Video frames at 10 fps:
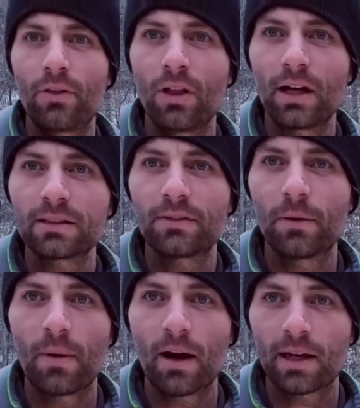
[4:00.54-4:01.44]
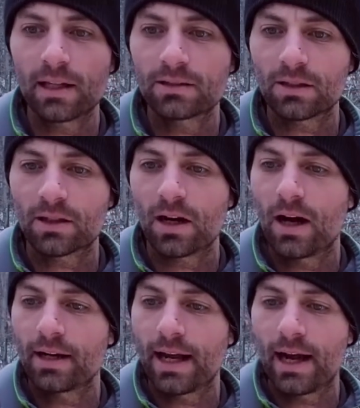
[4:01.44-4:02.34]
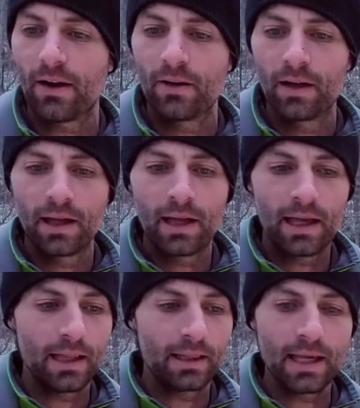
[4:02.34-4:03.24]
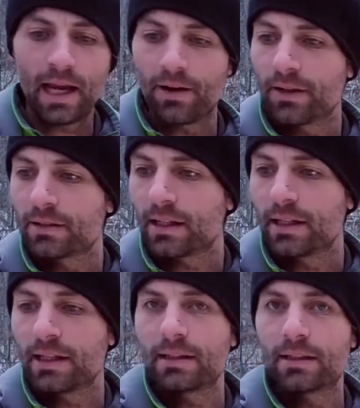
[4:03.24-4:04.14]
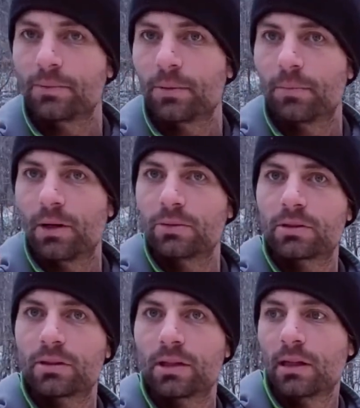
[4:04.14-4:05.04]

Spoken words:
Lots of the markings are gone now in the areas I need them the most.